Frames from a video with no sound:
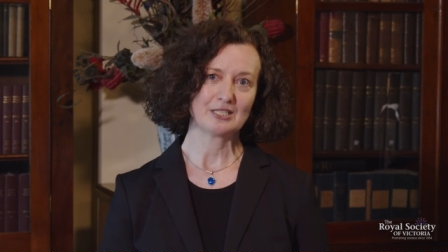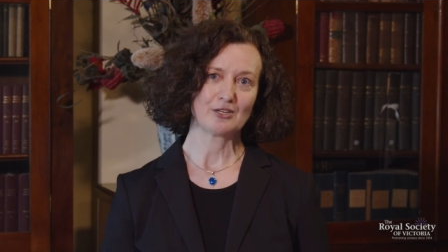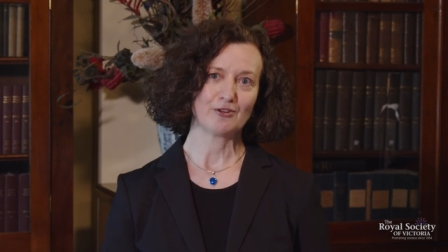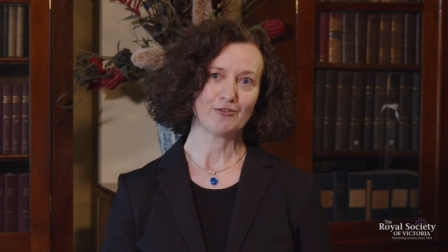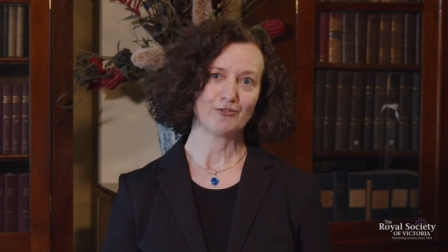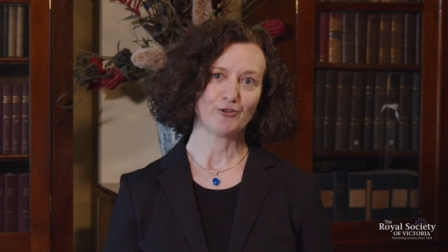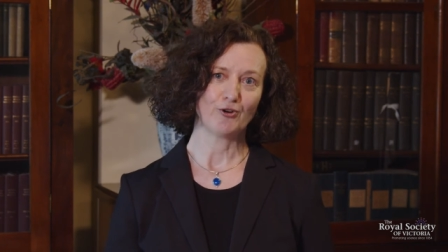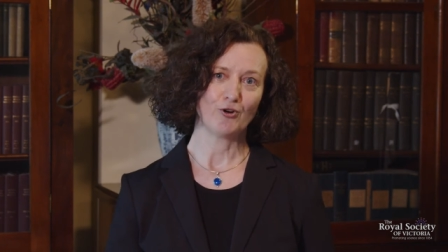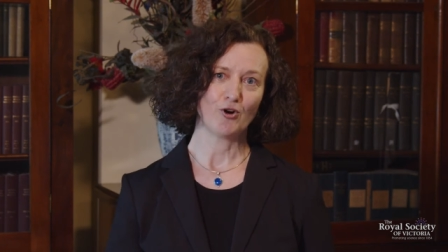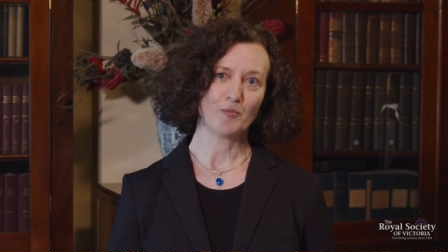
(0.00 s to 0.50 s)
to
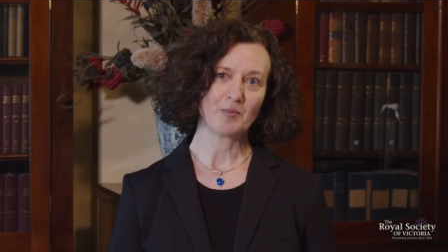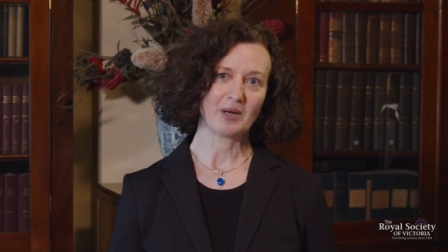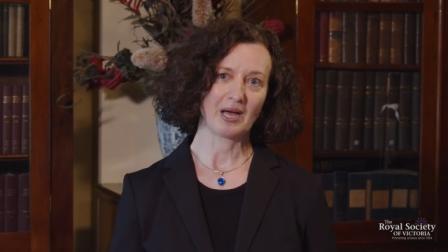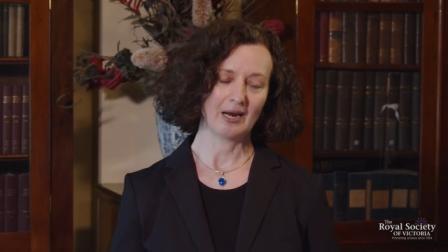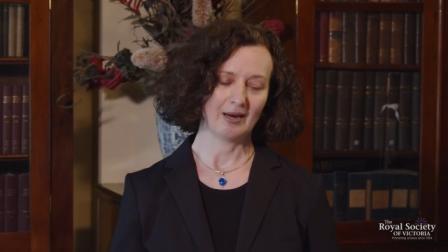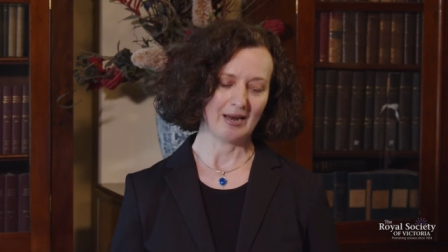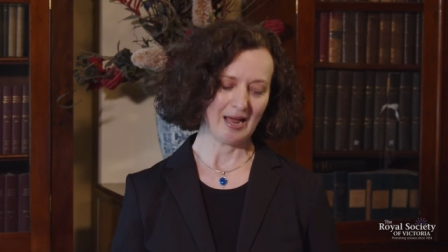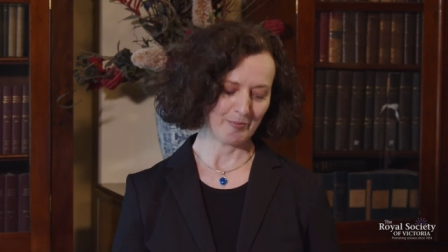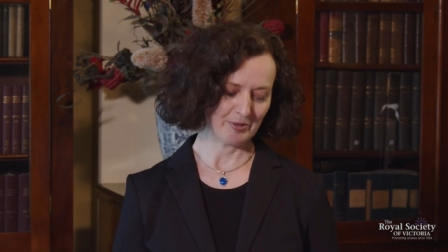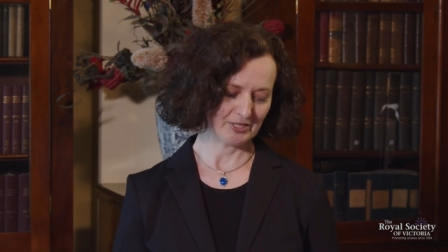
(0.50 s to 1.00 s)
form
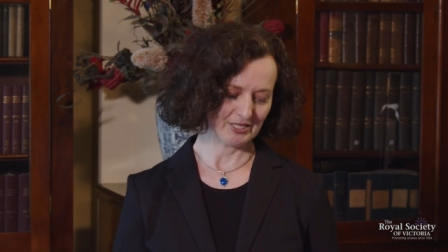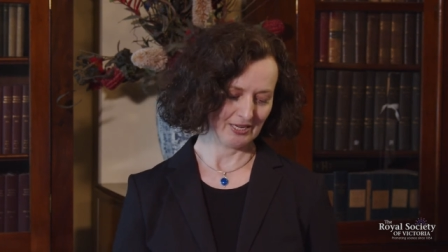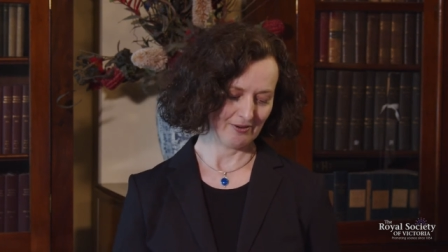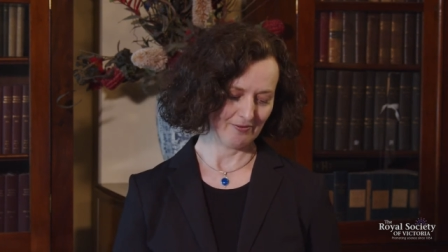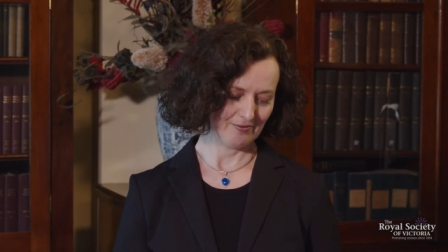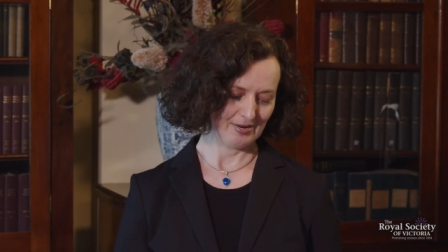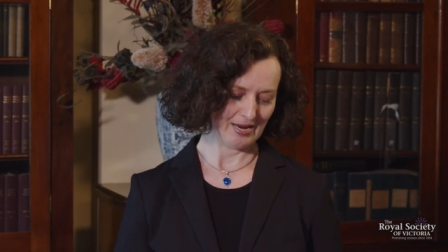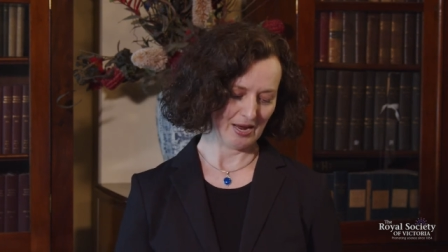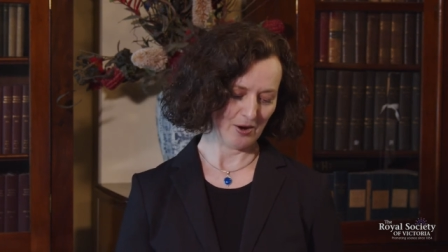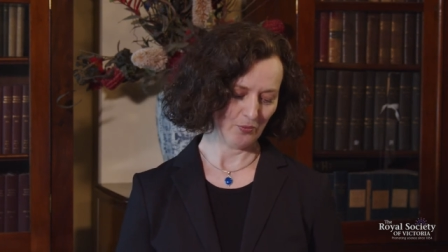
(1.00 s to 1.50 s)

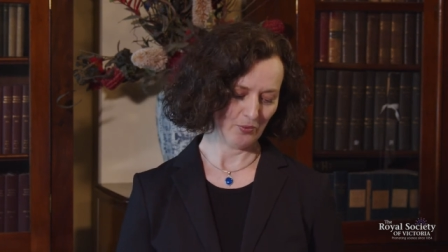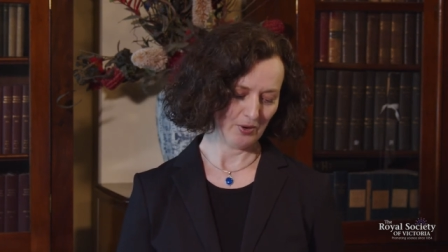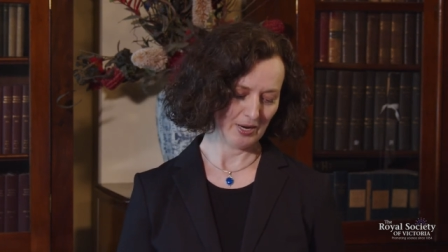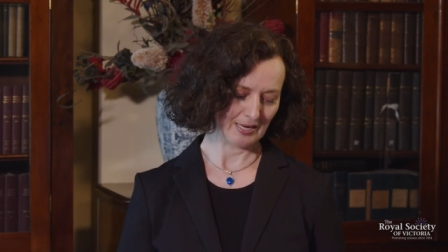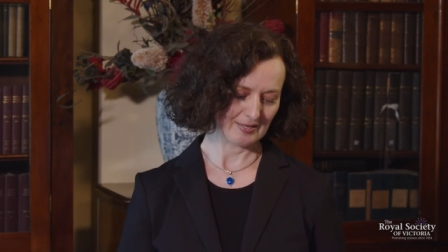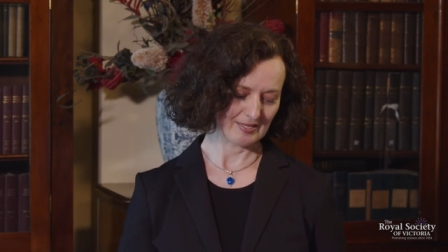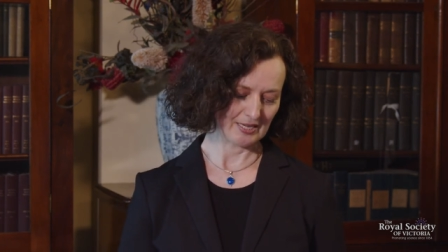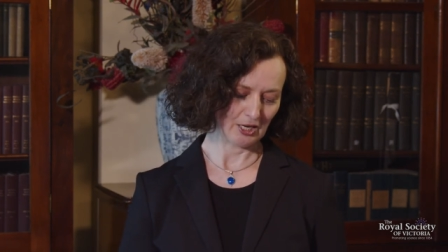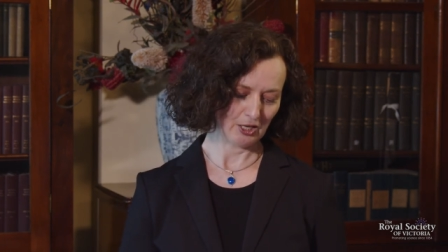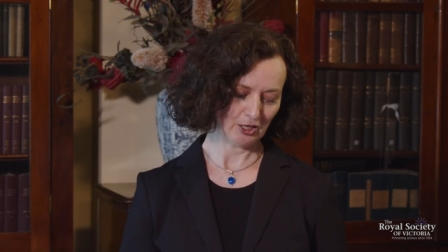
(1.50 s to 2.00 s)
collaborative
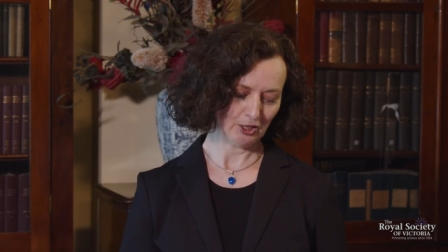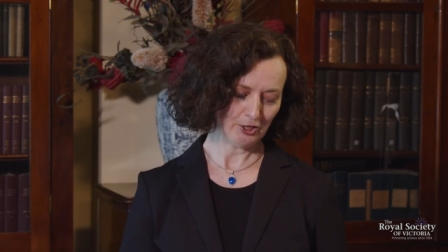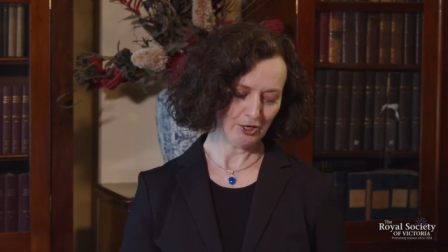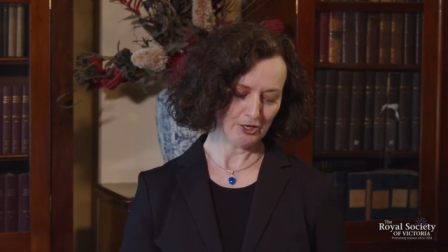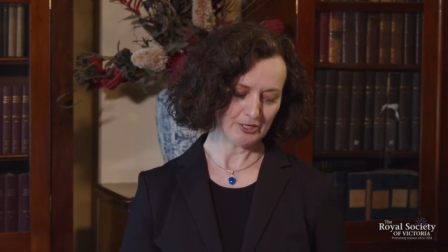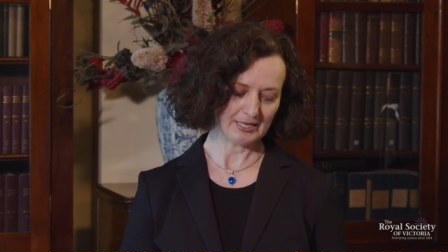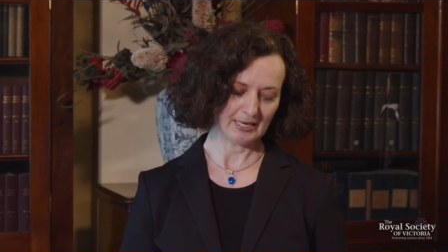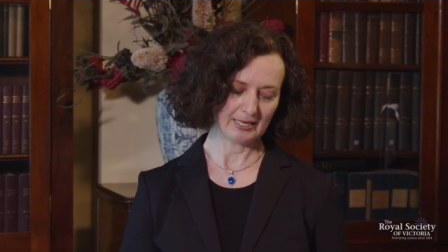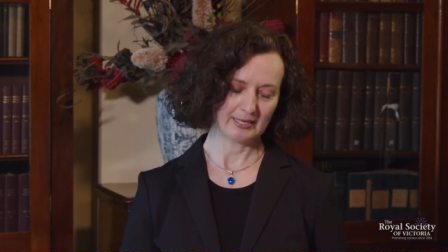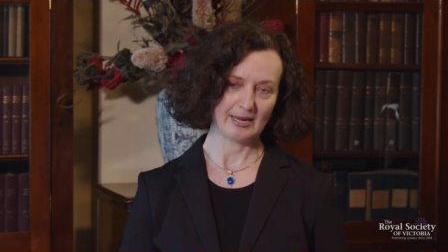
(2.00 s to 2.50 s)
networks,
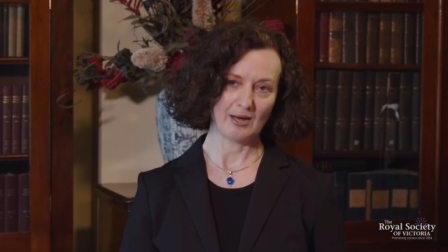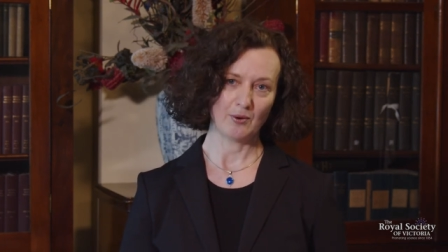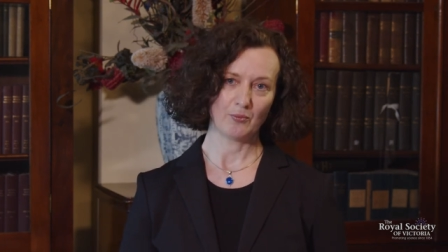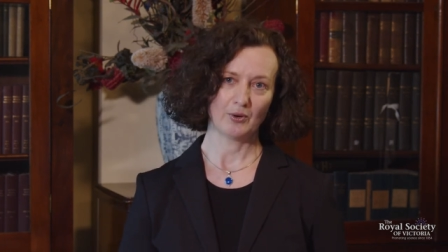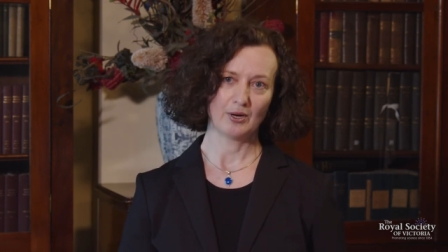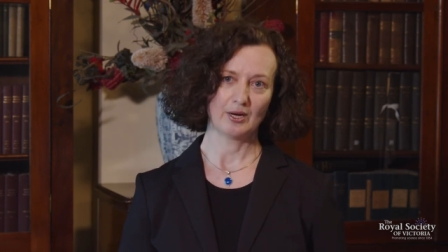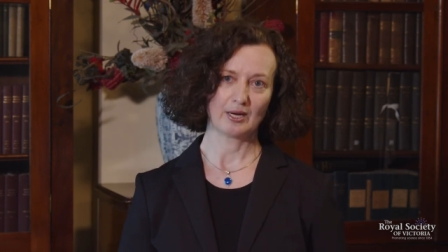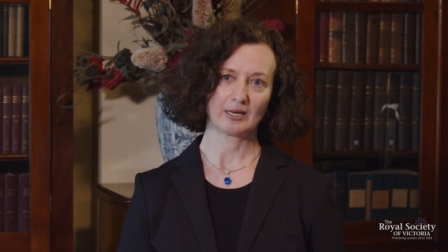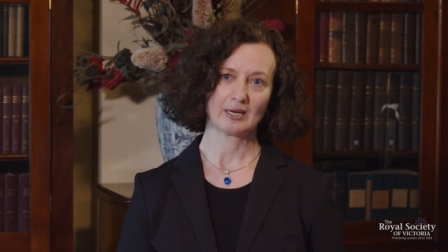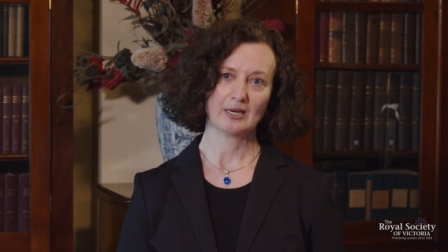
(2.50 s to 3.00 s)
including a
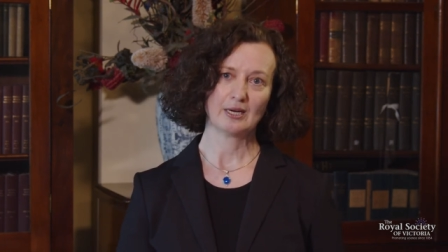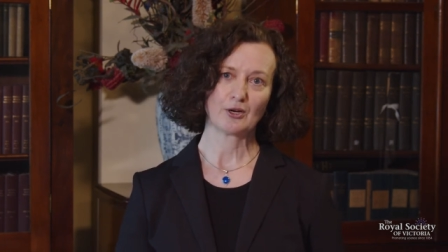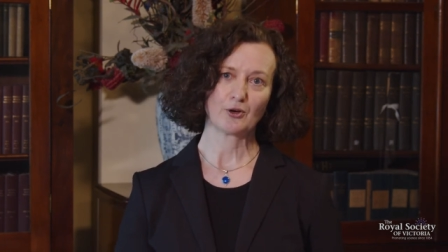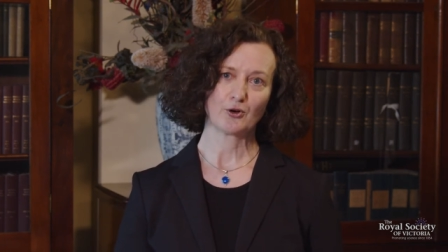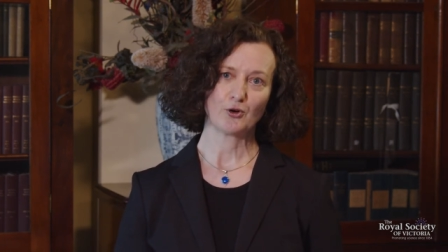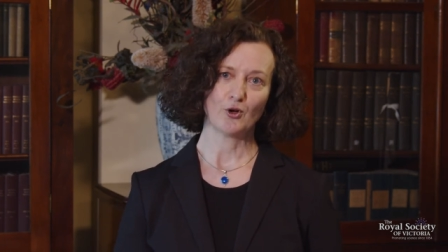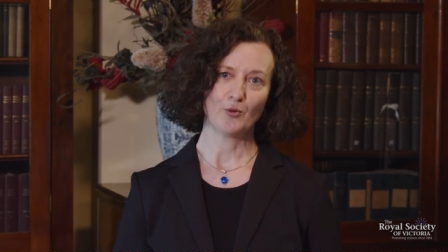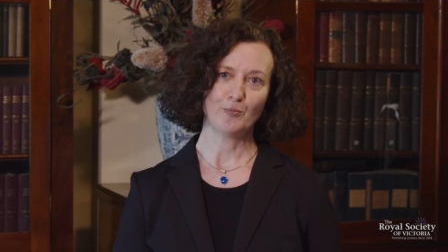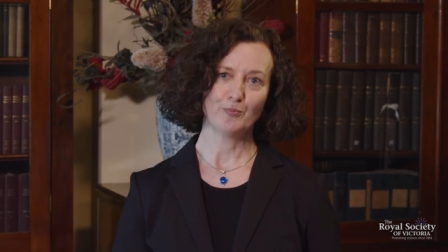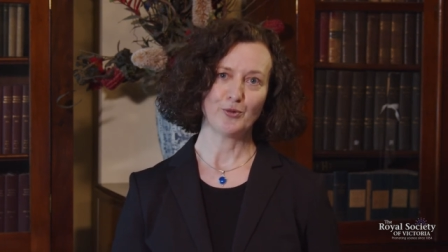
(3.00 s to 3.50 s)
network
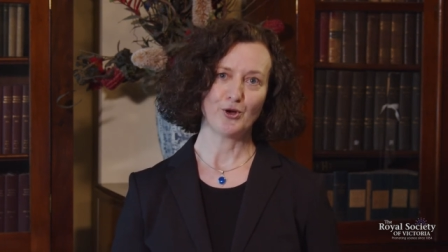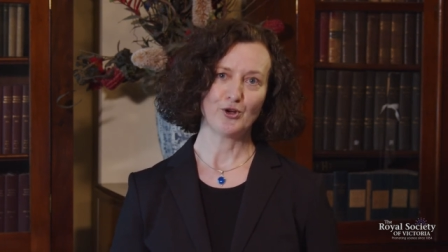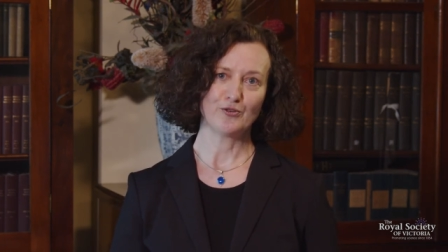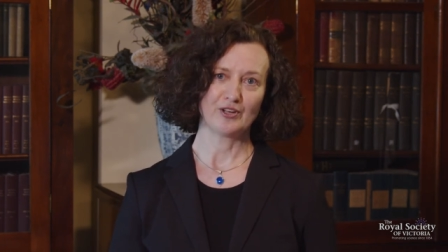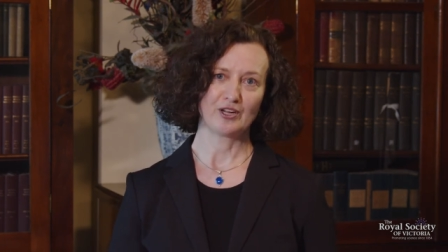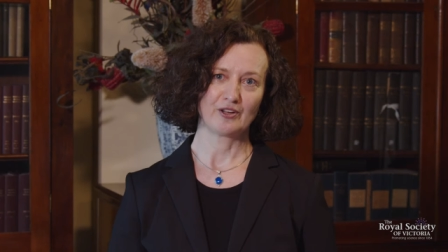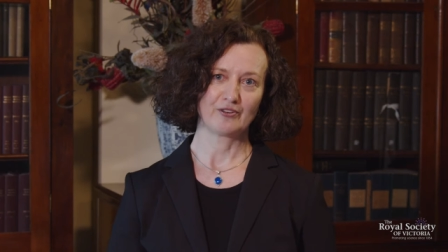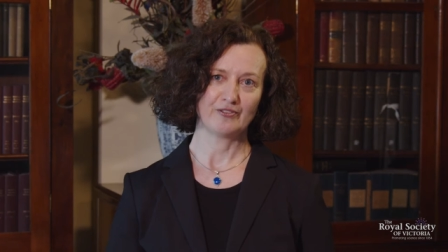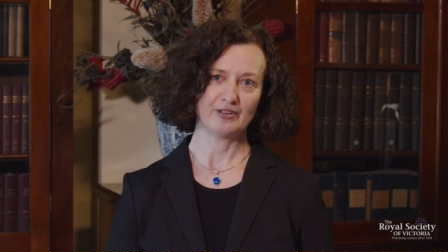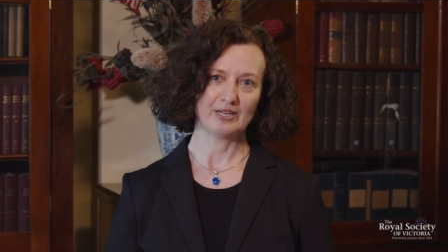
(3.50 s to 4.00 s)
called
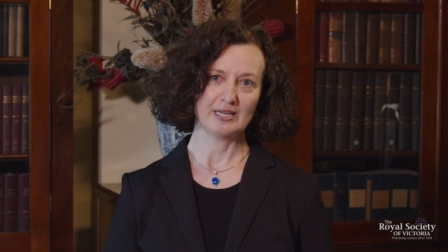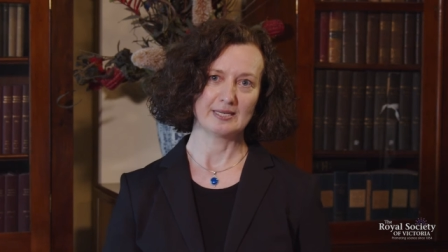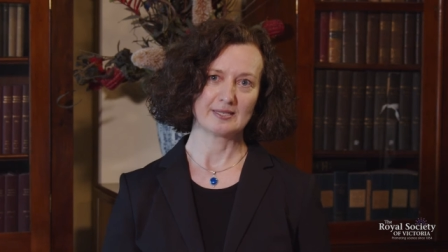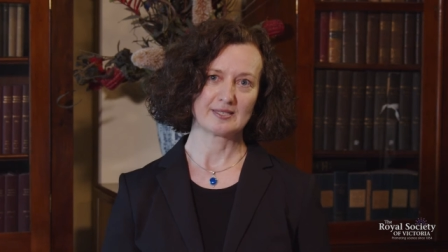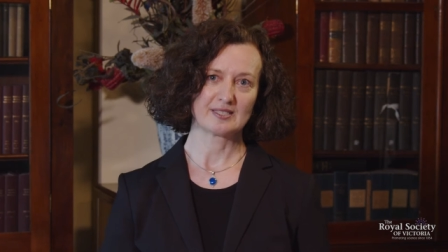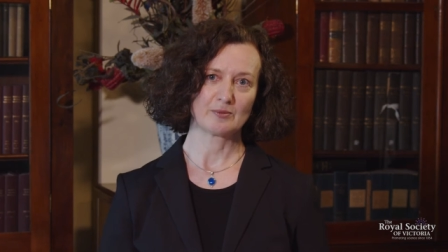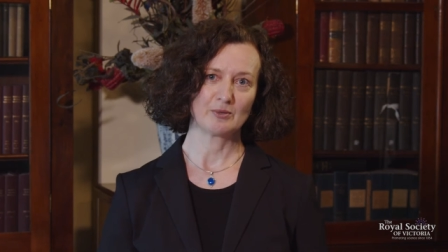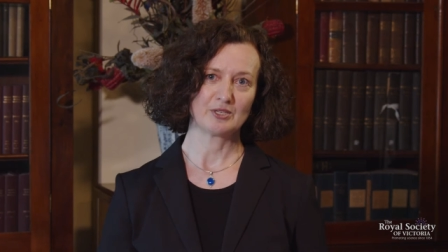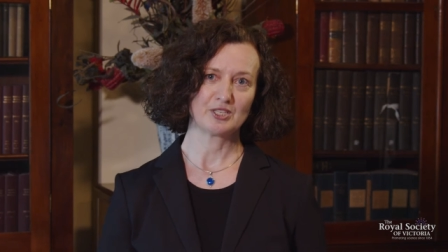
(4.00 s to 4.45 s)
Moving Feast,